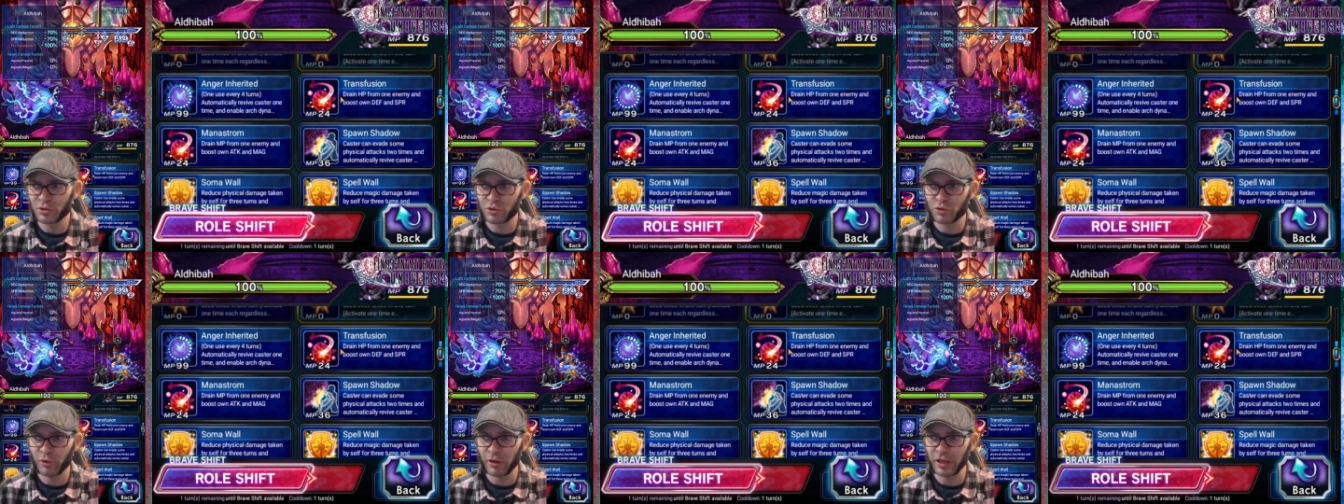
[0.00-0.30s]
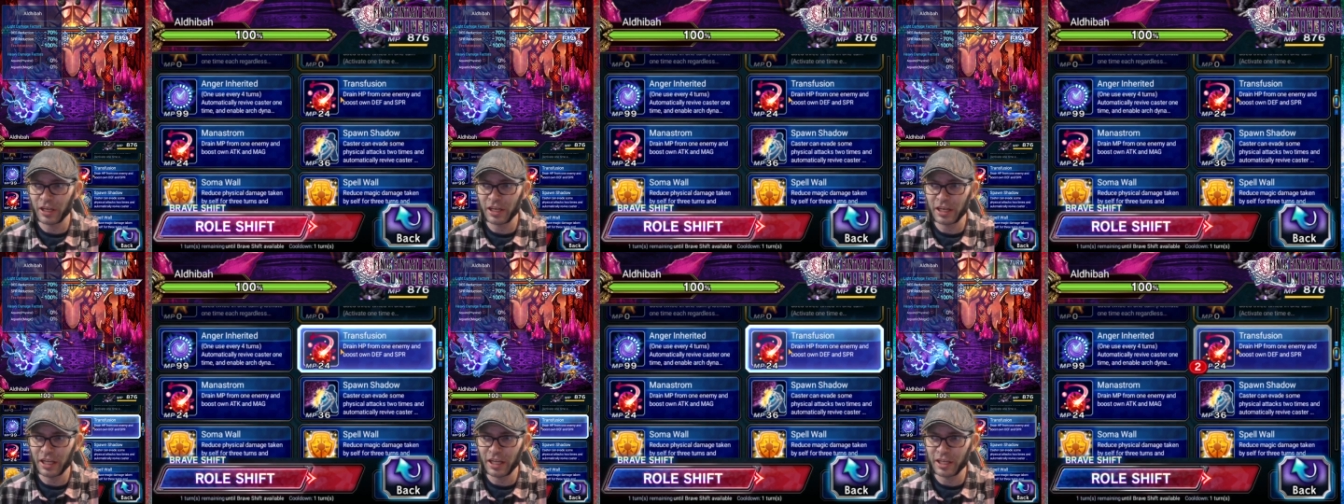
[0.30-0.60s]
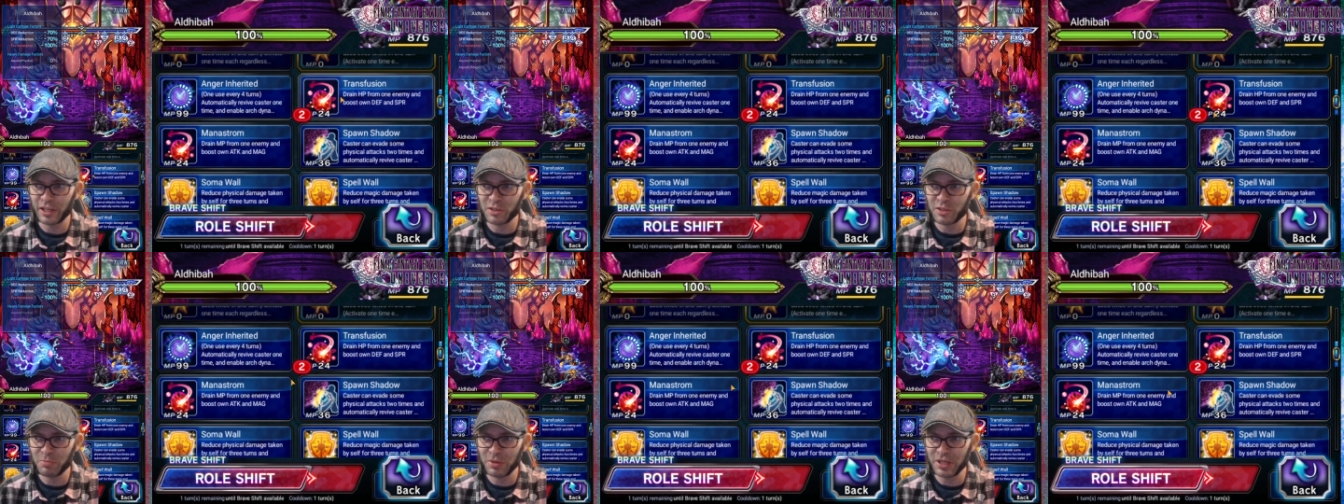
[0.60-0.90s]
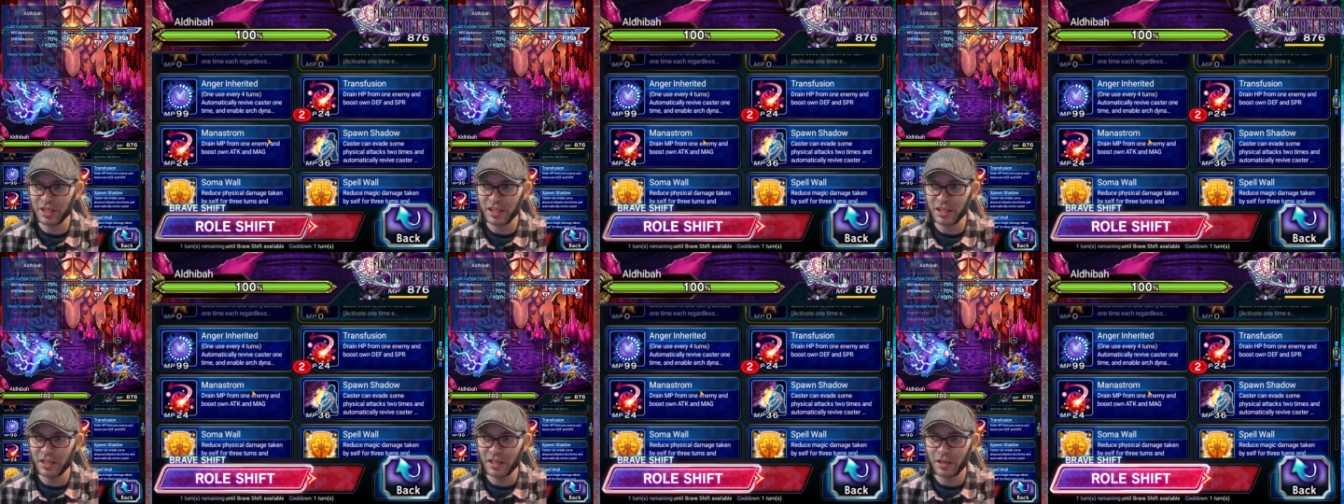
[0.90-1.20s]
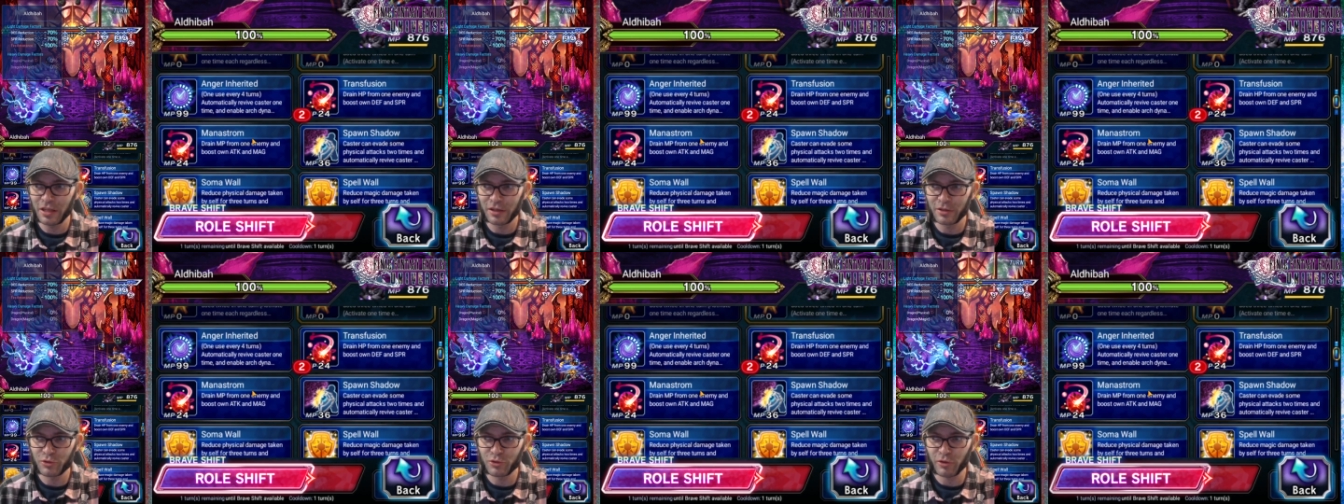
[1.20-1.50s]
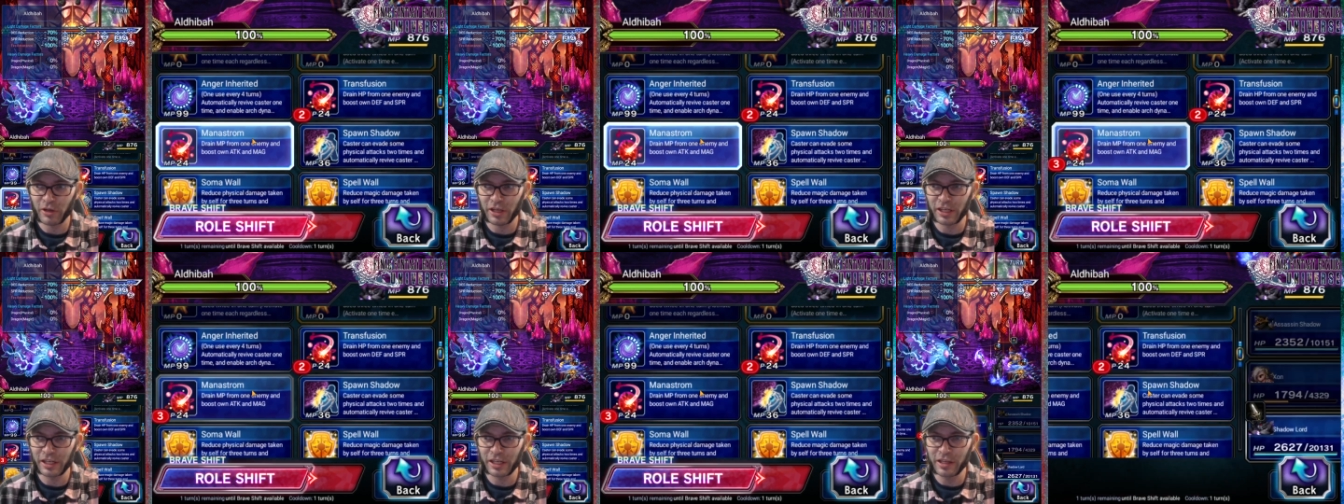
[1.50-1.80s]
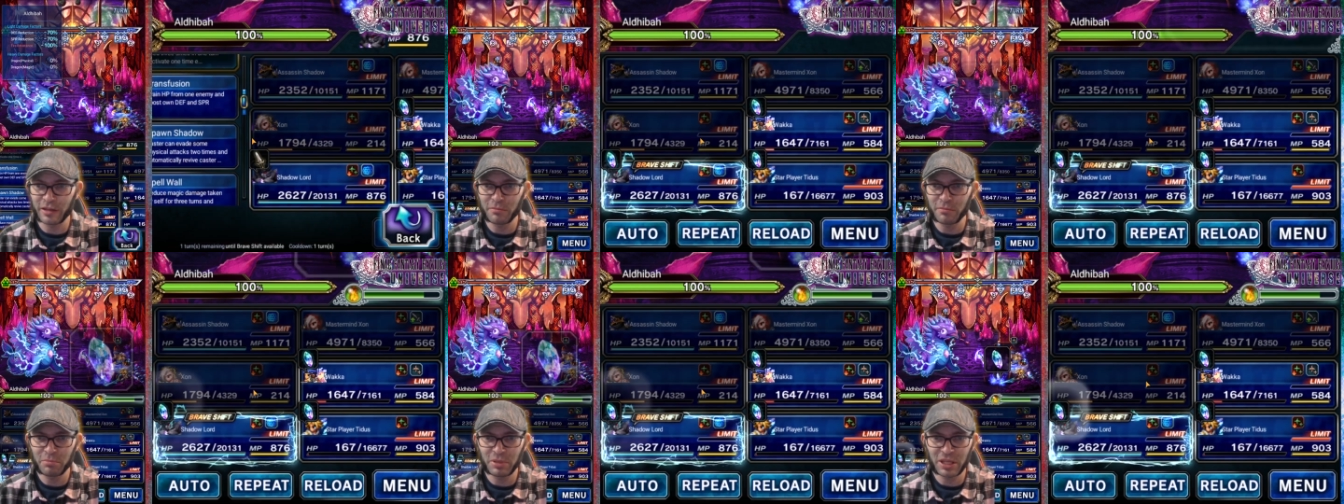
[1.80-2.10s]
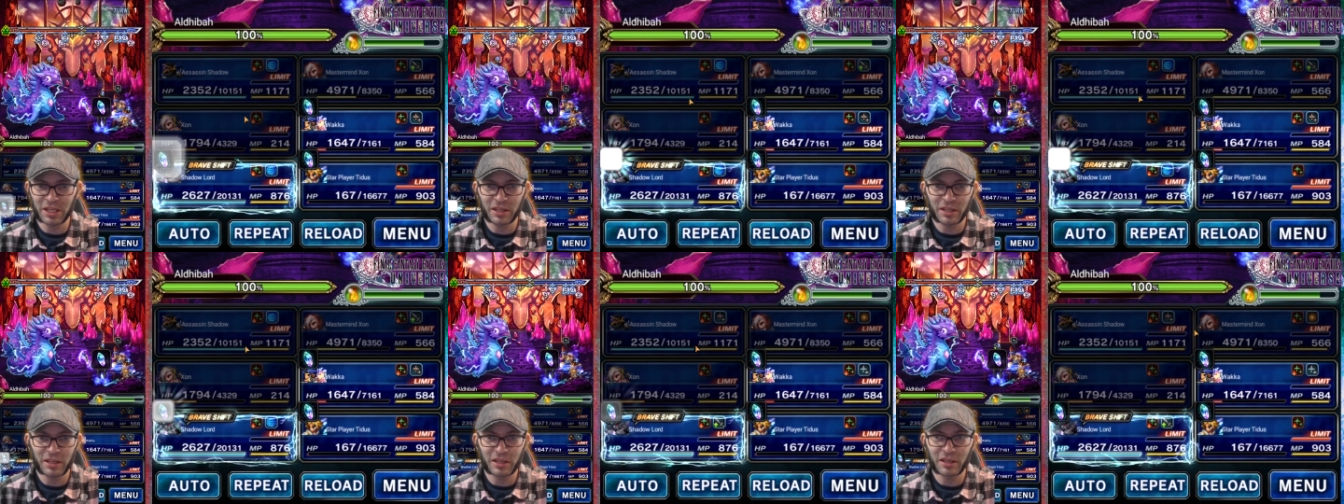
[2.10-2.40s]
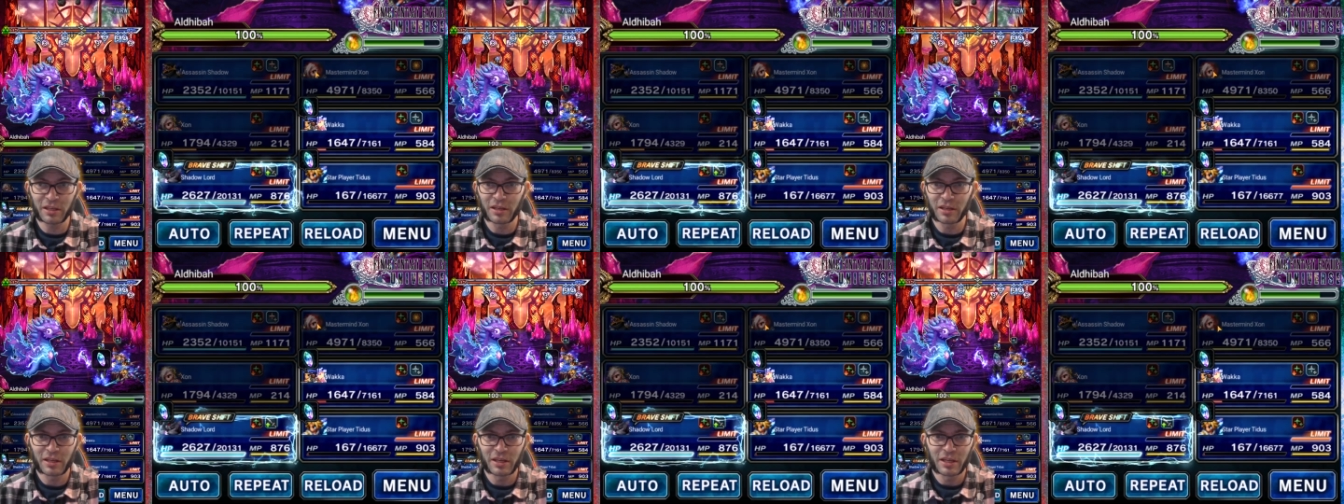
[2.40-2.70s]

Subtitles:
Drain HP, Drain MP,